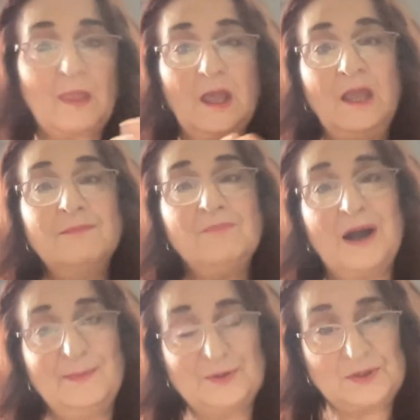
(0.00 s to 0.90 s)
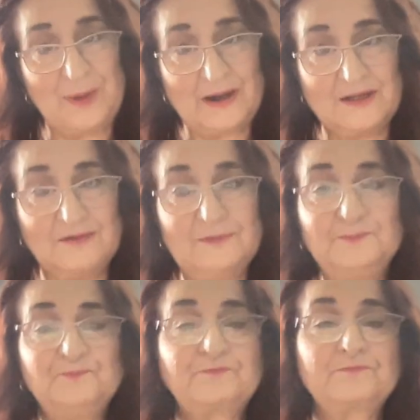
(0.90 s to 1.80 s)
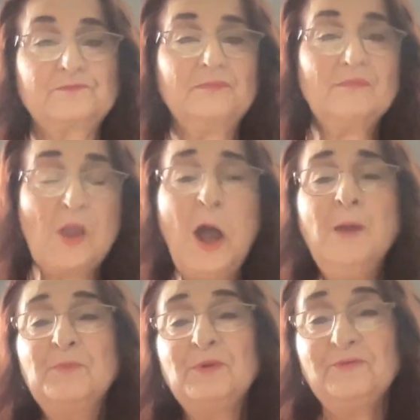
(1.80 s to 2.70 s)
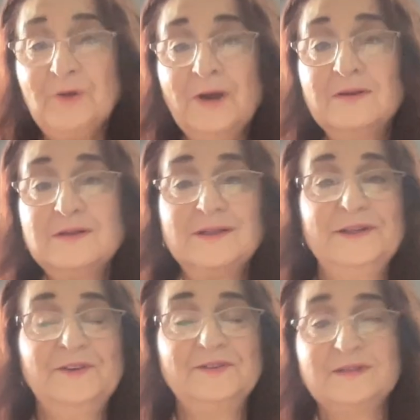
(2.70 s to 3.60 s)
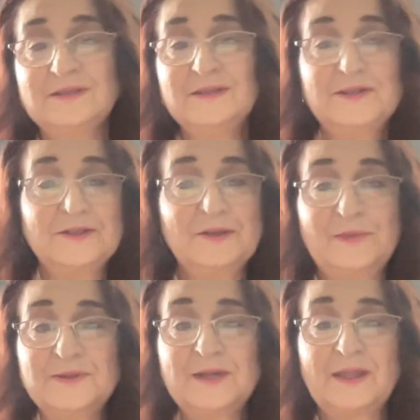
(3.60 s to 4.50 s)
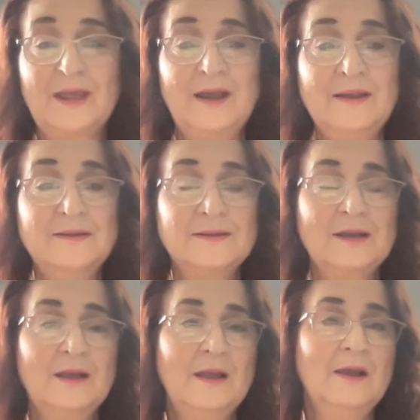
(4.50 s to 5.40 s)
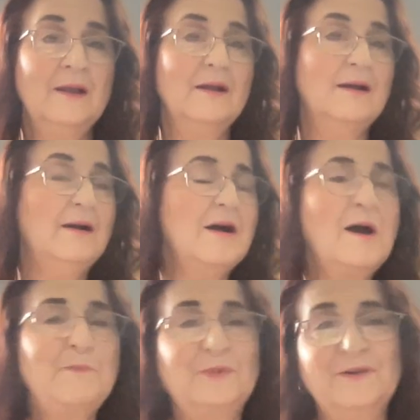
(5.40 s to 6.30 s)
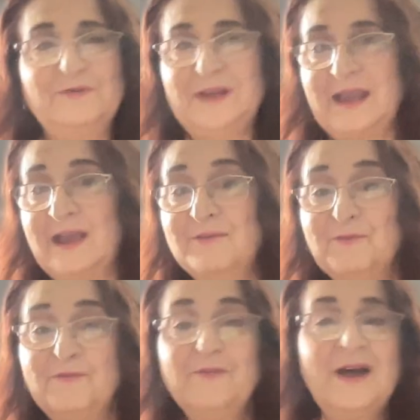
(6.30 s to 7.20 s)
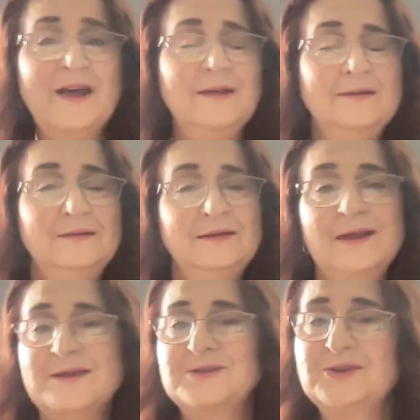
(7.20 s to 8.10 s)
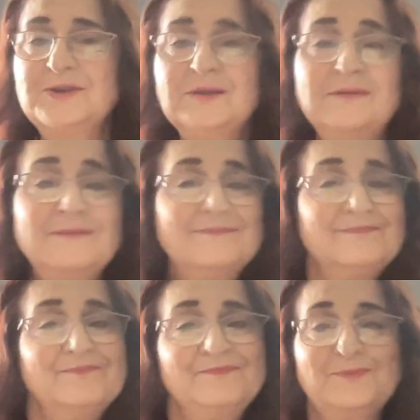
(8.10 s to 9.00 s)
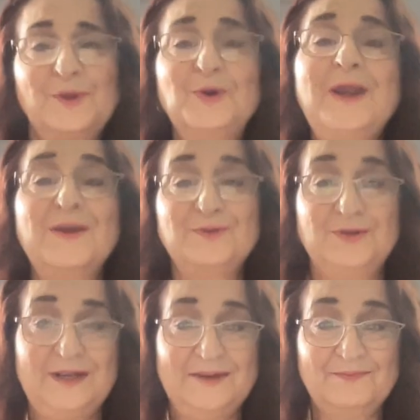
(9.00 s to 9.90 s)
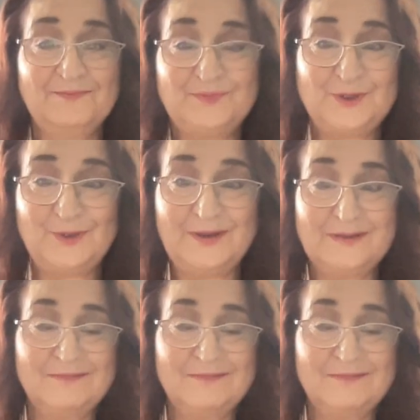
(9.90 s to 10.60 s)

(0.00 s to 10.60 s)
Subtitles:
in my perspective, I prefer to listen to music that is uplifting and fun and has good energy to it.